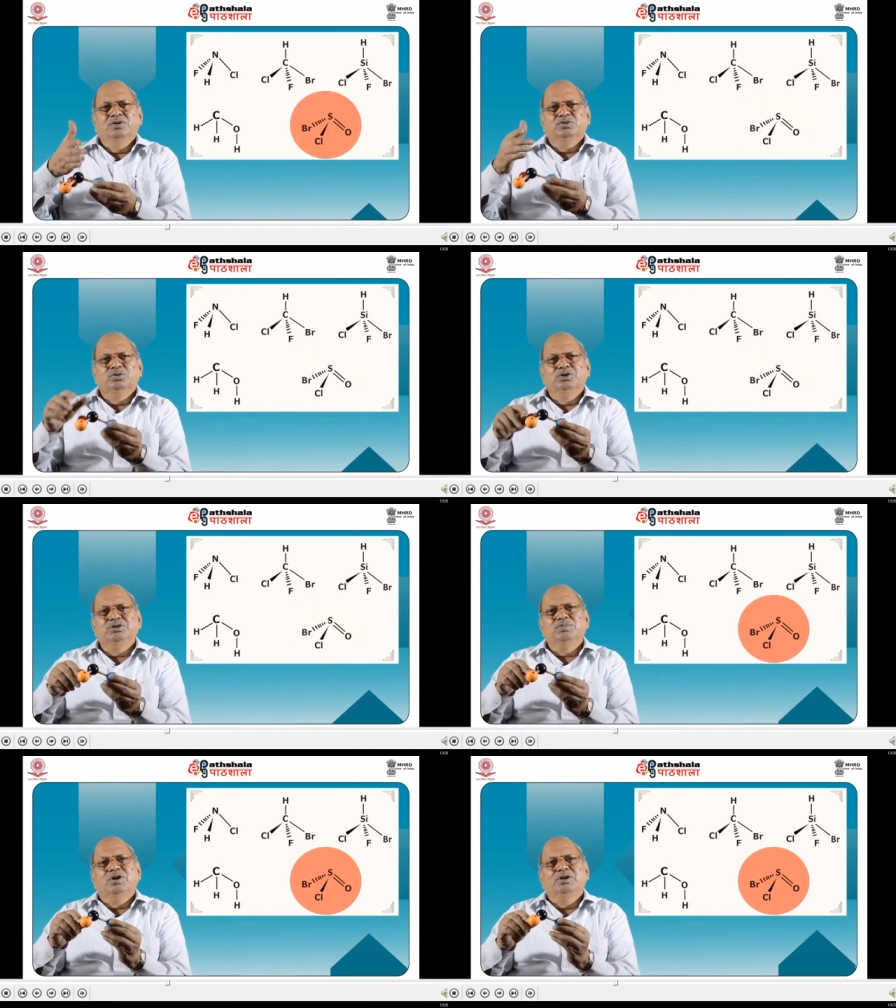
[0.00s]
So
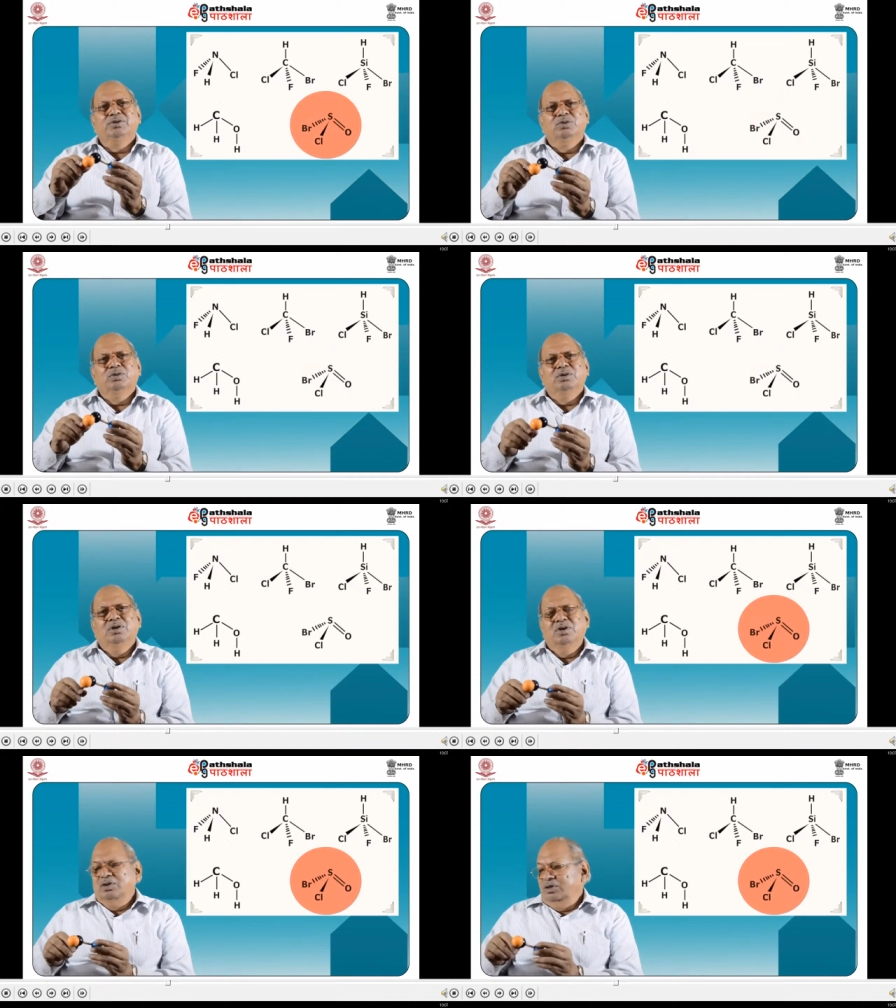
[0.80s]
this molecule
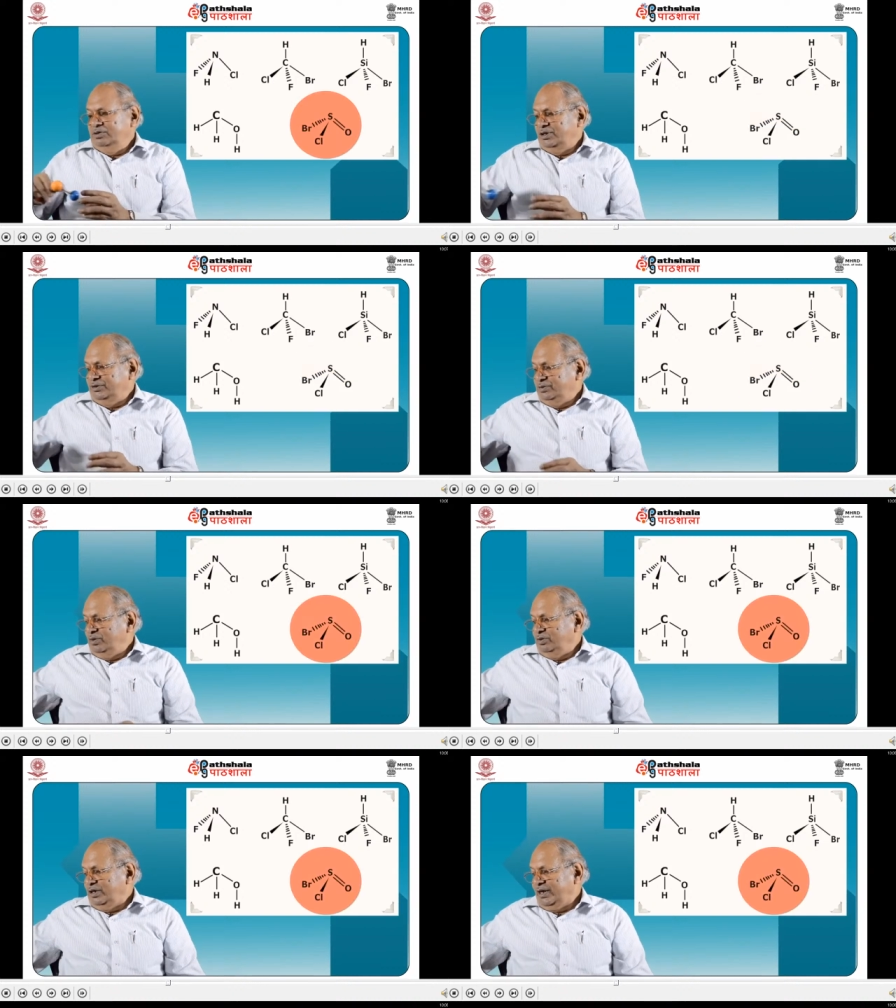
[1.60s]
does
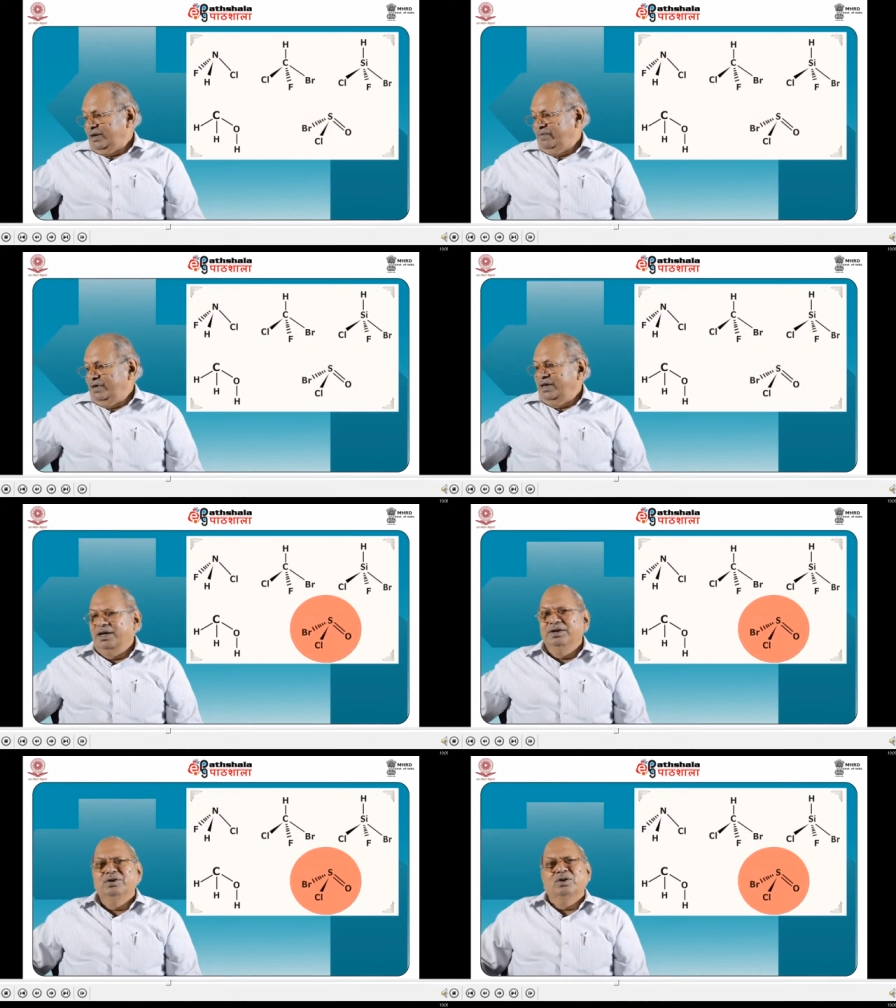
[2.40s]
not have
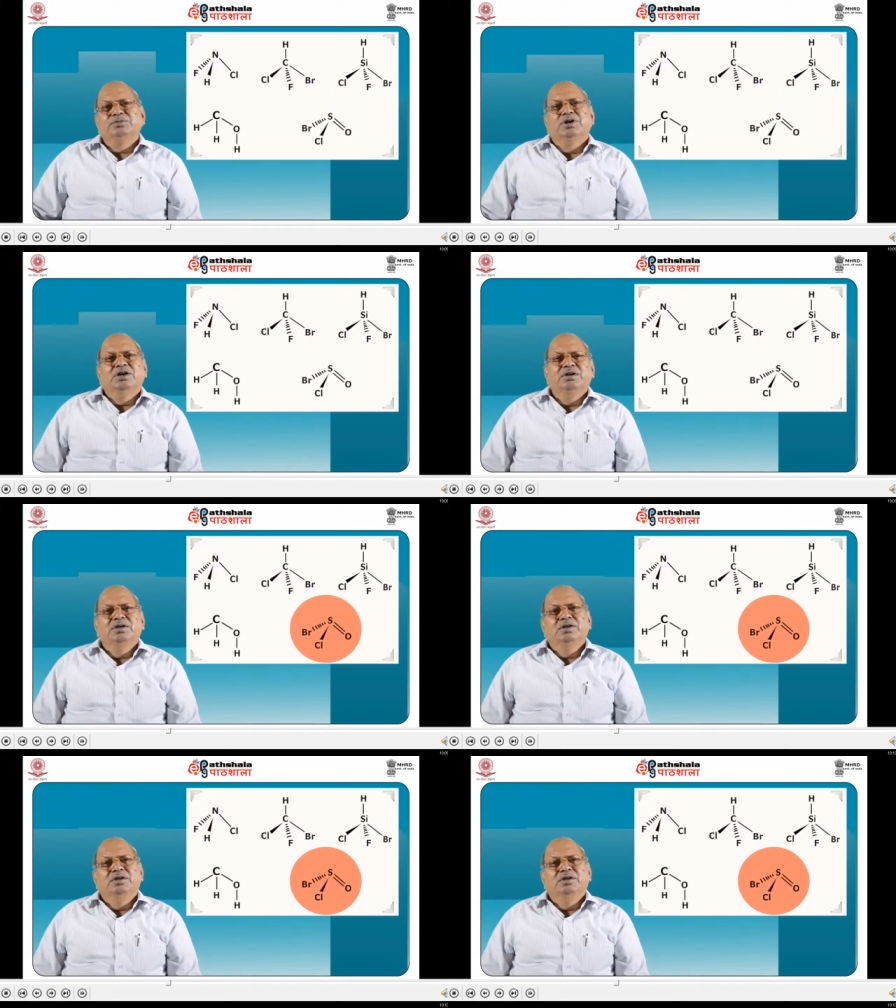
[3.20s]
any of the